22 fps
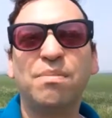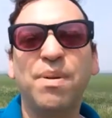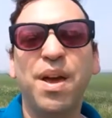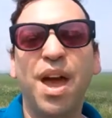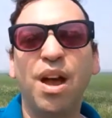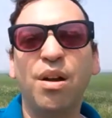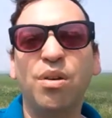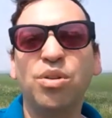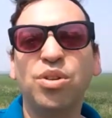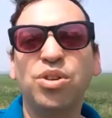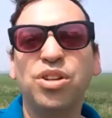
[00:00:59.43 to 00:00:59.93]
the
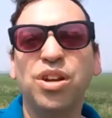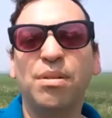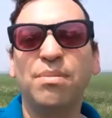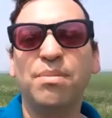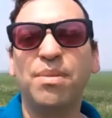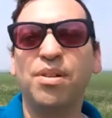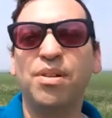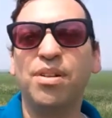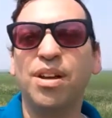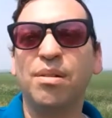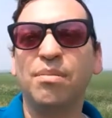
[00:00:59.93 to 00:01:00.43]
Be'er
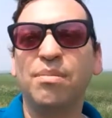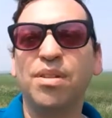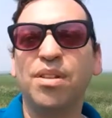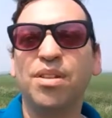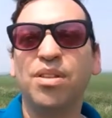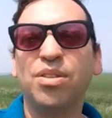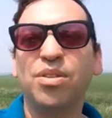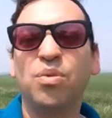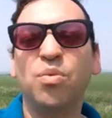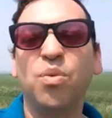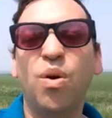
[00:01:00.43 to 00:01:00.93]
shel
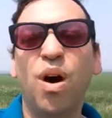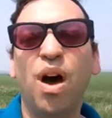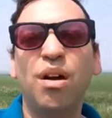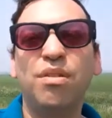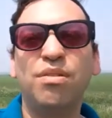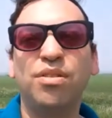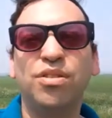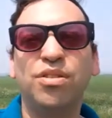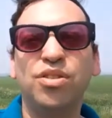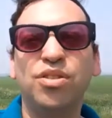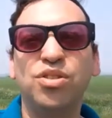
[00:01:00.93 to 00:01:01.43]
the
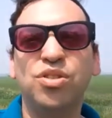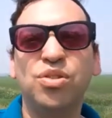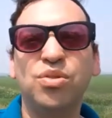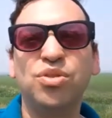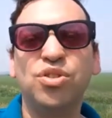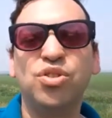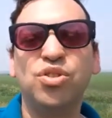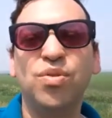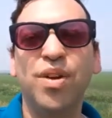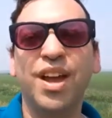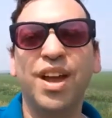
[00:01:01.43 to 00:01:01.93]
water that the
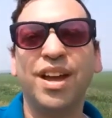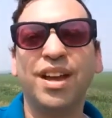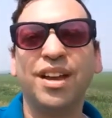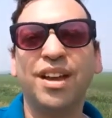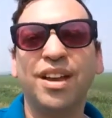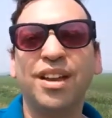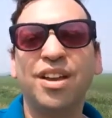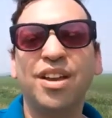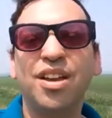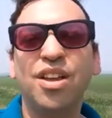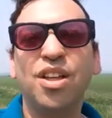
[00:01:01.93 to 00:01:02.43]
Jews
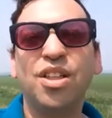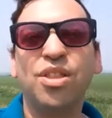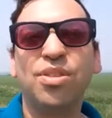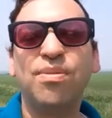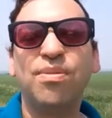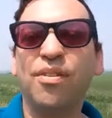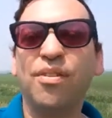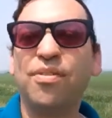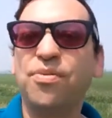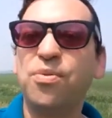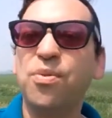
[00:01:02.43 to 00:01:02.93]
drank
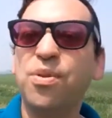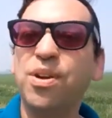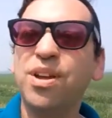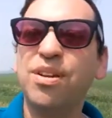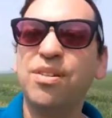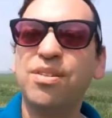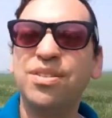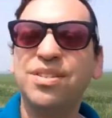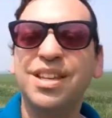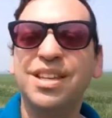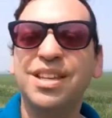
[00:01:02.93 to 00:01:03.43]
throughout
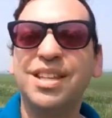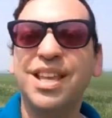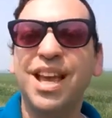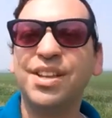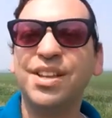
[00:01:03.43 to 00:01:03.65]
40 years in the